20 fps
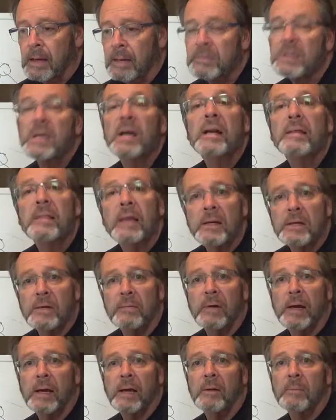I'm turning that
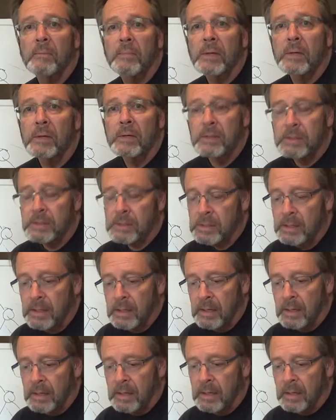around because
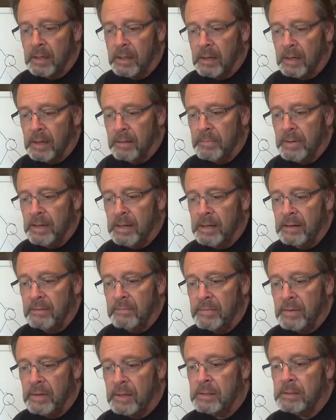I
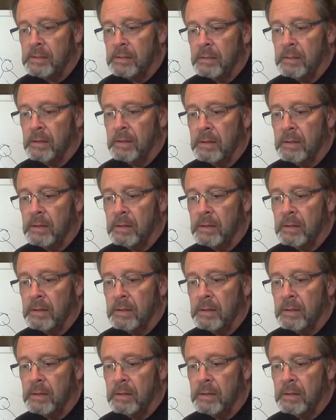believe that